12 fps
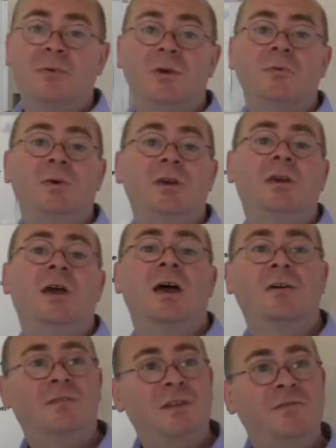but we
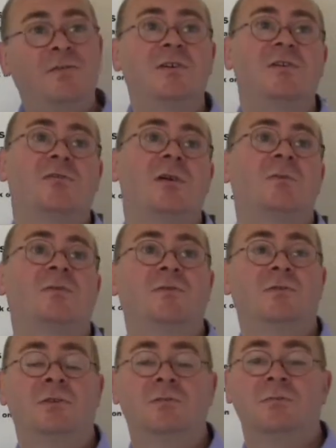have different grammar
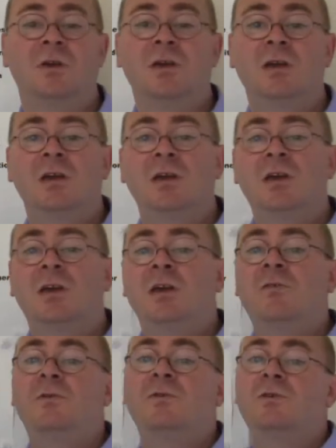for them.
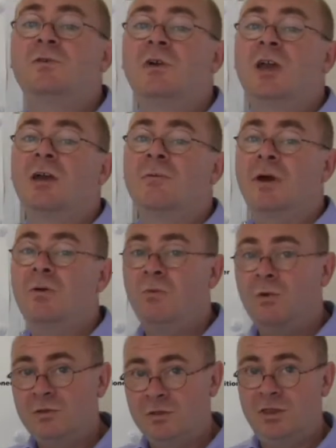If we're talking
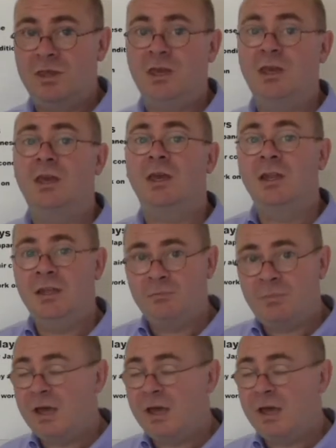about one thing in the